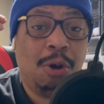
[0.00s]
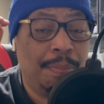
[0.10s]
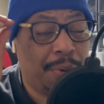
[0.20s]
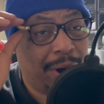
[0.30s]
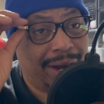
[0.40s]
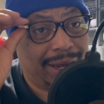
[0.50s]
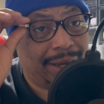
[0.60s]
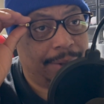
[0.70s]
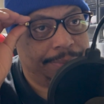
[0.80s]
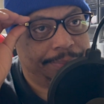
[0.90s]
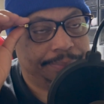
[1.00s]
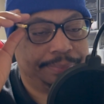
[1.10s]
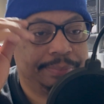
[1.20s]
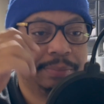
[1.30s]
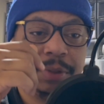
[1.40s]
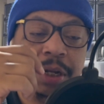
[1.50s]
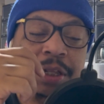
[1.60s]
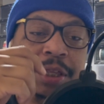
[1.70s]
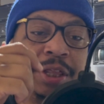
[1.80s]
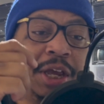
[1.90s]
Brady,
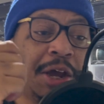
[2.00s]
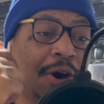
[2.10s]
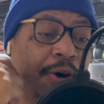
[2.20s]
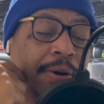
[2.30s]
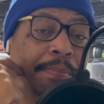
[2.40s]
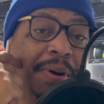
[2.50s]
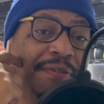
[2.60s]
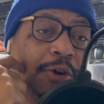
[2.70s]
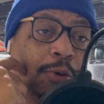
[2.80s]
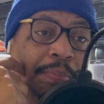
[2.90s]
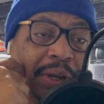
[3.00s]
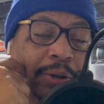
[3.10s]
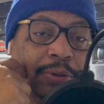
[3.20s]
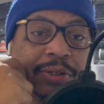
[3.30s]
the current Buffalo Bills